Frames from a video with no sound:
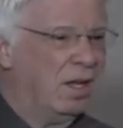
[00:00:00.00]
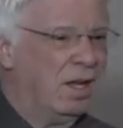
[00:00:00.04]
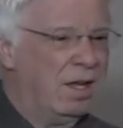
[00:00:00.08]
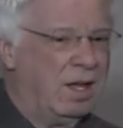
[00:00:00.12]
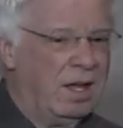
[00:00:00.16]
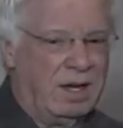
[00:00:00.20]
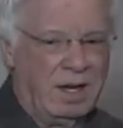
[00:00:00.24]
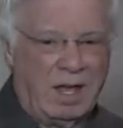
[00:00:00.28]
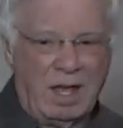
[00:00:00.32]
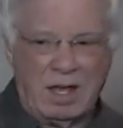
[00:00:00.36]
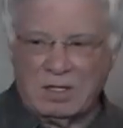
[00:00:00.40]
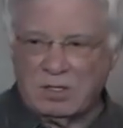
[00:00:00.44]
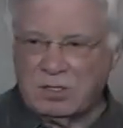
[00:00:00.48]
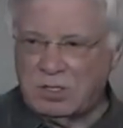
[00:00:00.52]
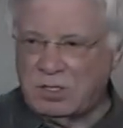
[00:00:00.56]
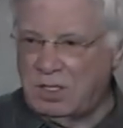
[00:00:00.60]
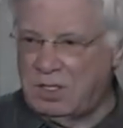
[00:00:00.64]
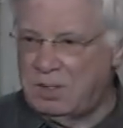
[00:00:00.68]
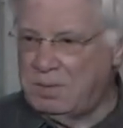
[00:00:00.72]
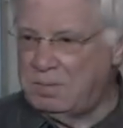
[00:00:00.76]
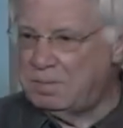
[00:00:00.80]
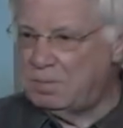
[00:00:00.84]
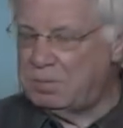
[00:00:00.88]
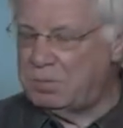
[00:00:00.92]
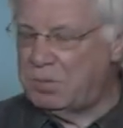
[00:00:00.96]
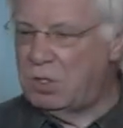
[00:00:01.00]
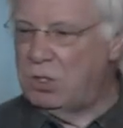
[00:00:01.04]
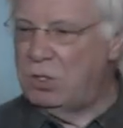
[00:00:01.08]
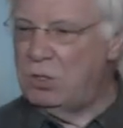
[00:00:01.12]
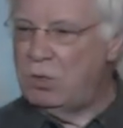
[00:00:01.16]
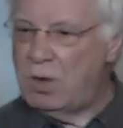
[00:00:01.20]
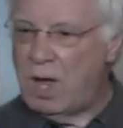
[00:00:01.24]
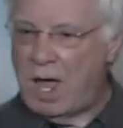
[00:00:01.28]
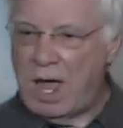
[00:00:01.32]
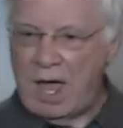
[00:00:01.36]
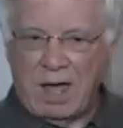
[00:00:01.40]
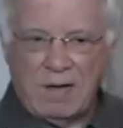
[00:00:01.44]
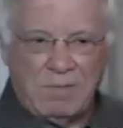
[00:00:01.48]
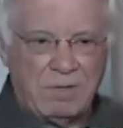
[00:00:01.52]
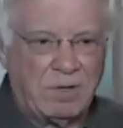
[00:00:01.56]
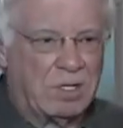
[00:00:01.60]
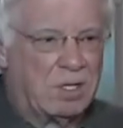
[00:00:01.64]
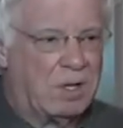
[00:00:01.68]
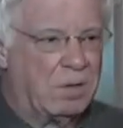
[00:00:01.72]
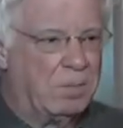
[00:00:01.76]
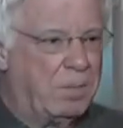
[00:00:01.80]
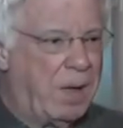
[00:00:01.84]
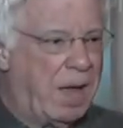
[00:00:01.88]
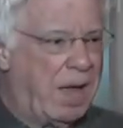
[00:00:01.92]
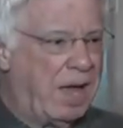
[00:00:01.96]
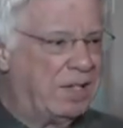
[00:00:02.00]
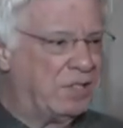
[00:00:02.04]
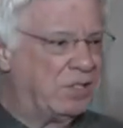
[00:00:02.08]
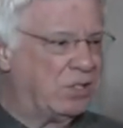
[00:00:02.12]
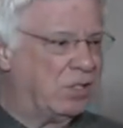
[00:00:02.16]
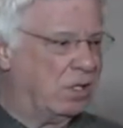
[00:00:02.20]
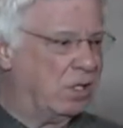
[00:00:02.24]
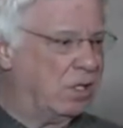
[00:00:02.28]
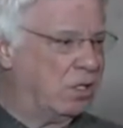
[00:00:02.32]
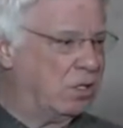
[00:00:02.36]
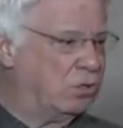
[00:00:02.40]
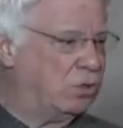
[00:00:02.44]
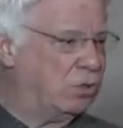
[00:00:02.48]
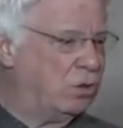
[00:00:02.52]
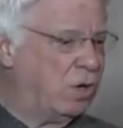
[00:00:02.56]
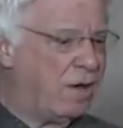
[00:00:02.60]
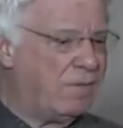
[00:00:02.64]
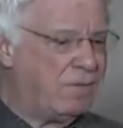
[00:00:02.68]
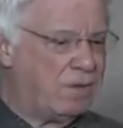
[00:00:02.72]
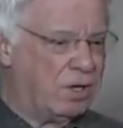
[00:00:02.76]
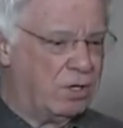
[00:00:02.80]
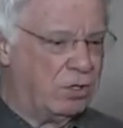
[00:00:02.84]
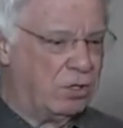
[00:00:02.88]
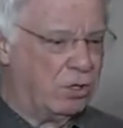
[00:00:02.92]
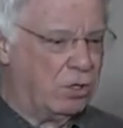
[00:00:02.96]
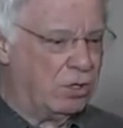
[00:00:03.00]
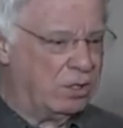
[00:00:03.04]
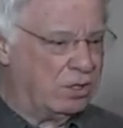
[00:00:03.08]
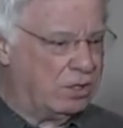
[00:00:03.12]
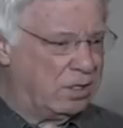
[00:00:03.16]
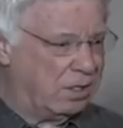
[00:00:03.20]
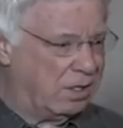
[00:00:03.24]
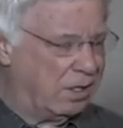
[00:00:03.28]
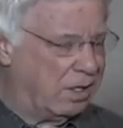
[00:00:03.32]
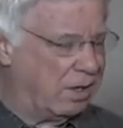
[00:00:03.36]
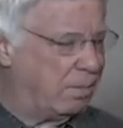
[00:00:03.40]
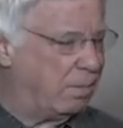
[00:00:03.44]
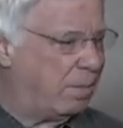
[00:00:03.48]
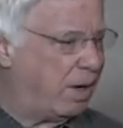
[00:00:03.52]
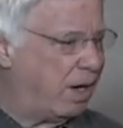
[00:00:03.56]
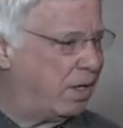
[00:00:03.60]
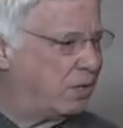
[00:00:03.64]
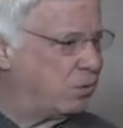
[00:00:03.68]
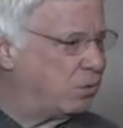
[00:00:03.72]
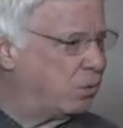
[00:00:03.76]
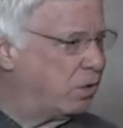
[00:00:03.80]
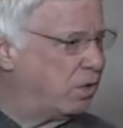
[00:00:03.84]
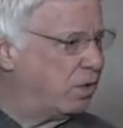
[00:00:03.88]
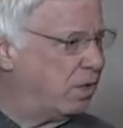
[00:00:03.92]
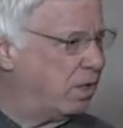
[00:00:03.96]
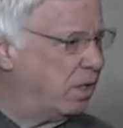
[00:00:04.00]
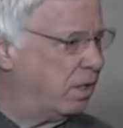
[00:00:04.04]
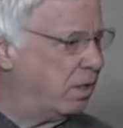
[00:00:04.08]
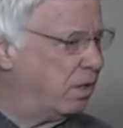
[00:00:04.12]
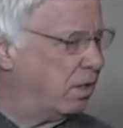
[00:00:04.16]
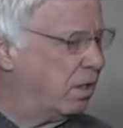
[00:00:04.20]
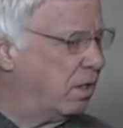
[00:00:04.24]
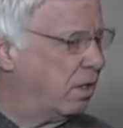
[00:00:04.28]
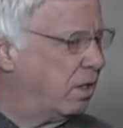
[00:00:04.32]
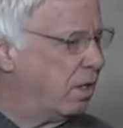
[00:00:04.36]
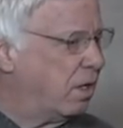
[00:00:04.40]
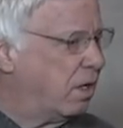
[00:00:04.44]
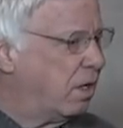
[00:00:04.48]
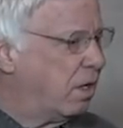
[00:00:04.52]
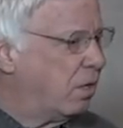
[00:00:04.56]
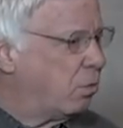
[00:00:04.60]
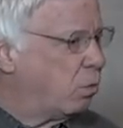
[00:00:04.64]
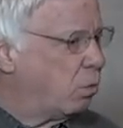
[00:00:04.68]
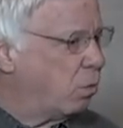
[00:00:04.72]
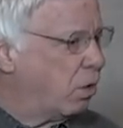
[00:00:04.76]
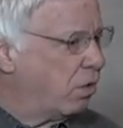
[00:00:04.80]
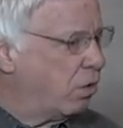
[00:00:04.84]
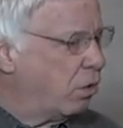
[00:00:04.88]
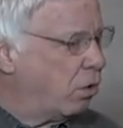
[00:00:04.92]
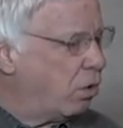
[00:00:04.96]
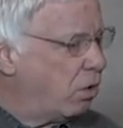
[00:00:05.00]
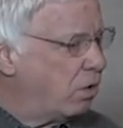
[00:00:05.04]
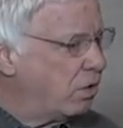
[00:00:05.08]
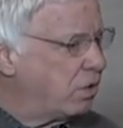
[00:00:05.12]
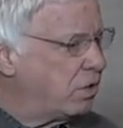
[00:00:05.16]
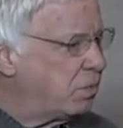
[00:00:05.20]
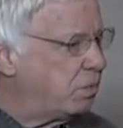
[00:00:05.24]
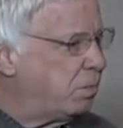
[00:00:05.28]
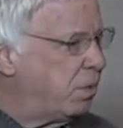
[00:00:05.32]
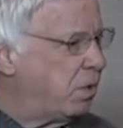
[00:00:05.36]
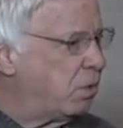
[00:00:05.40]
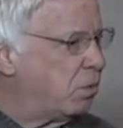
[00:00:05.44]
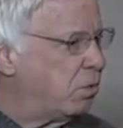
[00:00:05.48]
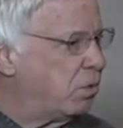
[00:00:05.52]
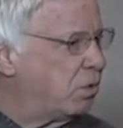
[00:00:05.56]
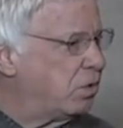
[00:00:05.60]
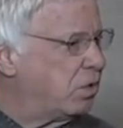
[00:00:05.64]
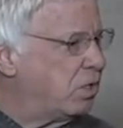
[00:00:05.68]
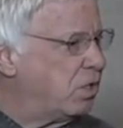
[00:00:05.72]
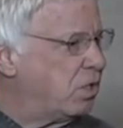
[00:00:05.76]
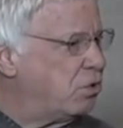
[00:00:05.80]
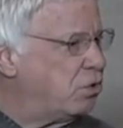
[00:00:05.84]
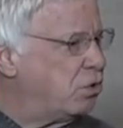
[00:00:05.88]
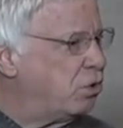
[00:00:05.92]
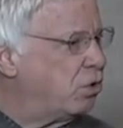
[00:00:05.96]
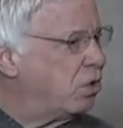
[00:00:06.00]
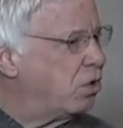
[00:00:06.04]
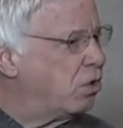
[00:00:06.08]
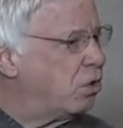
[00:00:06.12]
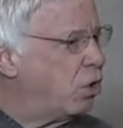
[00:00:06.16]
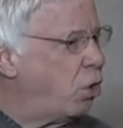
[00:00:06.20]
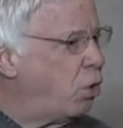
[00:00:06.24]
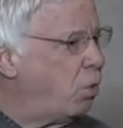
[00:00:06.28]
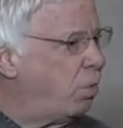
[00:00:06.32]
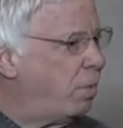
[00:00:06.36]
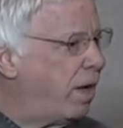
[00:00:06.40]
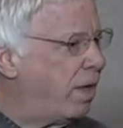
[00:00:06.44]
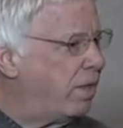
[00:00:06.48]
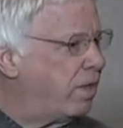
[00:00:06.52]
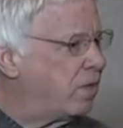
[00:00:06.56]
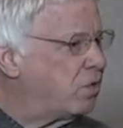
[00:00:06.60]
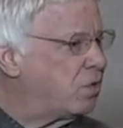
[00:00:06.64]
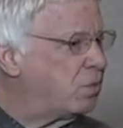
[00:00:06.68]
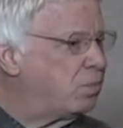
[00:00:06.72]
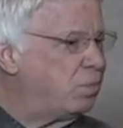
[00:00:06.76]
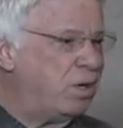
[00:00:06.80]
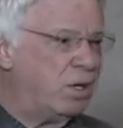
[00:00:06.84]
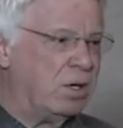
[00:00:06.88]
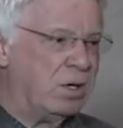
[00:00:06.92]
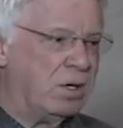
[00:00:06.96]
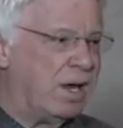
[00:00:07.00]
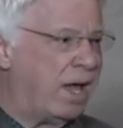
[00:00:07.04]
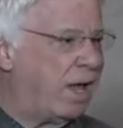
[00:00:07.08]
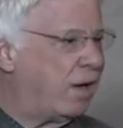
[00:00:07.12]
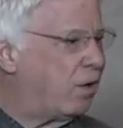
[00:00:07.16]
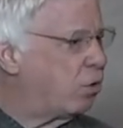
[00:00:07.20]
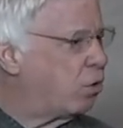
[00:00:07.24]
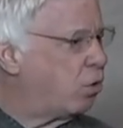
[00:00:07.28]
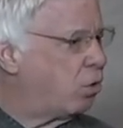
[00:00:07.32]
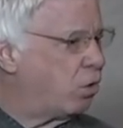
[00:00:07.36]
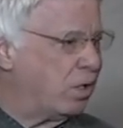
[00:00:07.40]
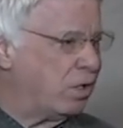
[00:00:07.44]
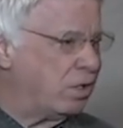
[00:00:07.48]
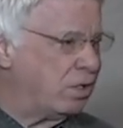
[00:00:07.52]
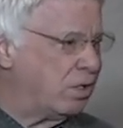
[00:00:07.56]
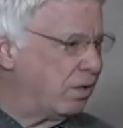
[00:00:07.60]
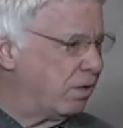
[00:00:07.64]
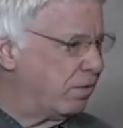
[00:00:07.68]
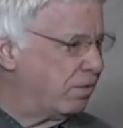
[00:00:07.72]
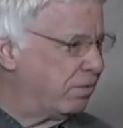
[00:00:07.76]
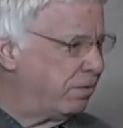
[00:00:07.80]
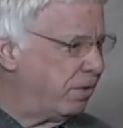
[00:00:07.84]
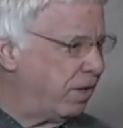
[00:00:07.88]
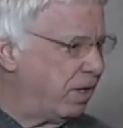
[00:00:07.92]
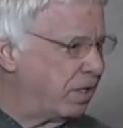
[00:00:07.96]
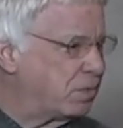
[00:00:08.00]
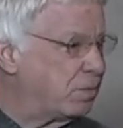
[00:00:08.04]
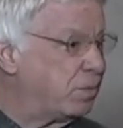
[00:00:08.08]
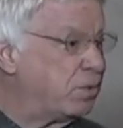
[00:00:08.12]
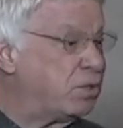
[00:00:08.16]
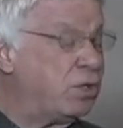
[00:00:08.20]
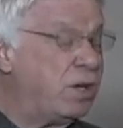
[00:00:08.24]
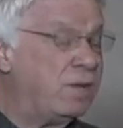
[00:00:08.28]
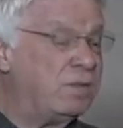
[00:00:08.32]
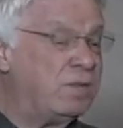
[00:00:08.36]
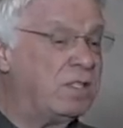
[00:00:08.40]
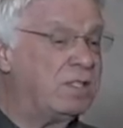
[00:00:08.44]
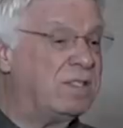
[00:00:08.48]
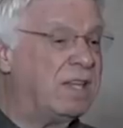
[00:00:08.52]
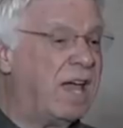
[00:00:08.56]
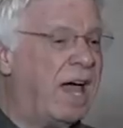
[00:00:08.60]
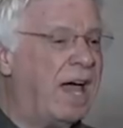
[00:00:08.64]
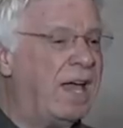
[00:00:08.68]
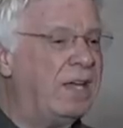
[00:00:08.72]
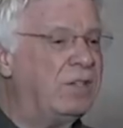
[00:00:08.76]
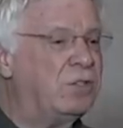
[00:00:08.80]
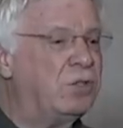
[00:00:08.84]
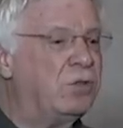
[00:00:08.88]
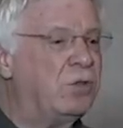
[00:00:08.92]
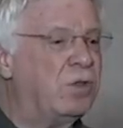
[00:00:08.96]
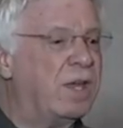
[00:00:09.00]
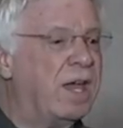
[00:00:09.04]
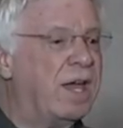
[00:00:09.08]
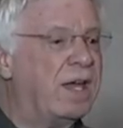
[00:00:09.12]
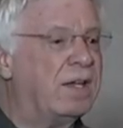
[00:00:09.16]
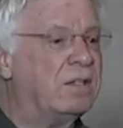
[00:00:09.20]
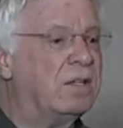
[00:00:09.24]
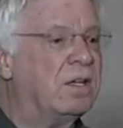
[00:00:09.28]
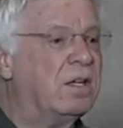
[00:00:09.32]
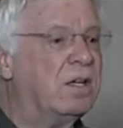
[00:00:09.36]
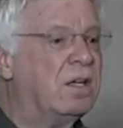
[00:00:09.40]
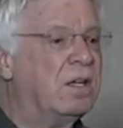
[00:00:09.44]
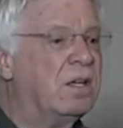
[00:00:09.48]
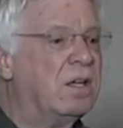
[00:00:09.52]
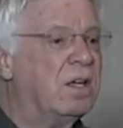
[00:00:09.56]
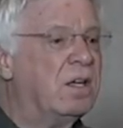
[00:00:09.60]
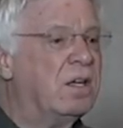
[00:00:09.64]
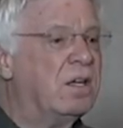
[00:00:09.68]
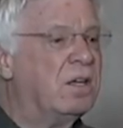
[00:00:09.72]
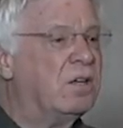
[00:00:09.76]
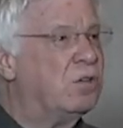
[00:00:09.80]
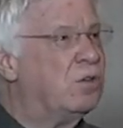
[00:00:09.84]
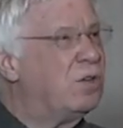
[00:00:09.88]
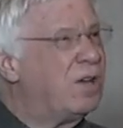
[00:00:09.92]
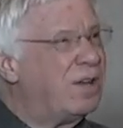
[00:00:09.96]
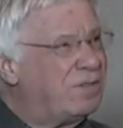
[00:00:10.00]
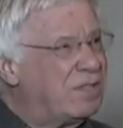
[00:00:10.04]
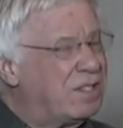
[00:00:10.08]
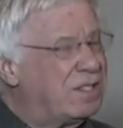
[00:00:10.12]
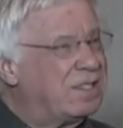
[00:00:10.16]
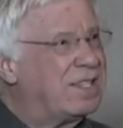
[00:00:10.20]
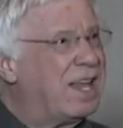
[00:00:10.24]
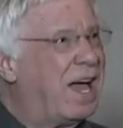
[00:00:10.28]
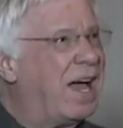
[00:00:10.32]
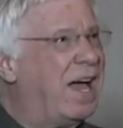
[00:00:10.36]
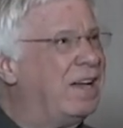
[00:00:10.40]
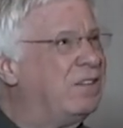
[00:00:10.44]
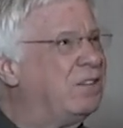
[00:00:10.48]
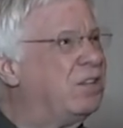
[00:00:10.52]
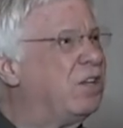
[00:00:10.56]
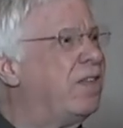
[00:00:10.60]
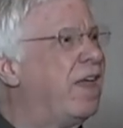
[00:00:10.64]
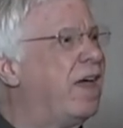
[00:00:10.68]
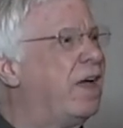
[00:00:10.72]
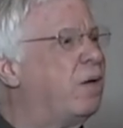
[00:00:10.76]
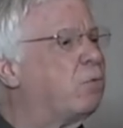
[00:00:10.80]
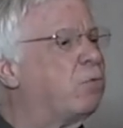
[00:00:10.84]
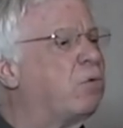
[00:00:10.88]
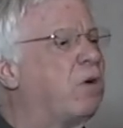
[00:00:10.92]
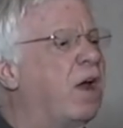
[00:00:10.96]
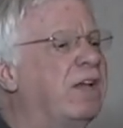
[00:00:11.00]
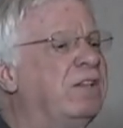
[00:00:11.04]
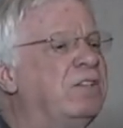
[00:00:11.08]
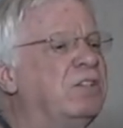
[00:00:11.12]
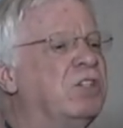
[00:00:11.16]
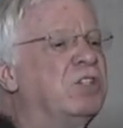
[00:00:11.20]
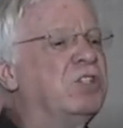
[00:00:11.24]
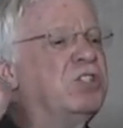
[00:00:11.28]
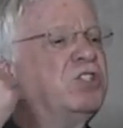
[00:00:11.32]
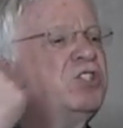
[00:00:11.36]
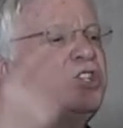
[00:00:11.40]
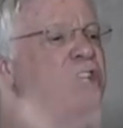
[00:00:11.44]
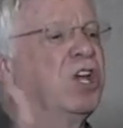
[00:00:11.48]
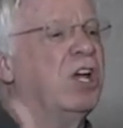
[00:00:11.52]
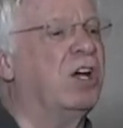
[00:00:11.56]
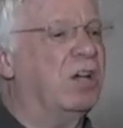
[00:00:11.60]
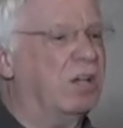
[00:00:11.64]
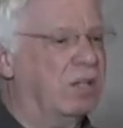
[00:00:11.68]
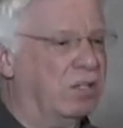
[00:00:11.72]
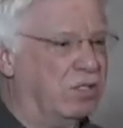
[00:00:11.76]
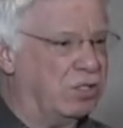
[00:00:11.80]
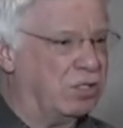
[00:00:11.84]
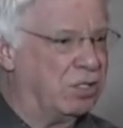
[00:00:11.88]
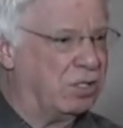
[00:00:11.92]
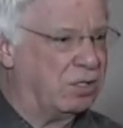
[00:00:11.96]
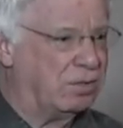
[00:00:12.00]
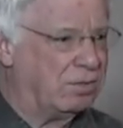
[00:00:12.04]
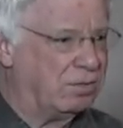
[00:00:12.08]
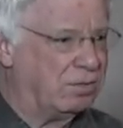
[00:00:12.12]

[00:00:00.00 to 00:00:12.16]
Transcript: And actually, you have a capacity because you have an anointing that abides within where the Holy Spirit will teach you to know by the Spirit, not according to the flesh. But you have to die to that, you have to die to that right to judge.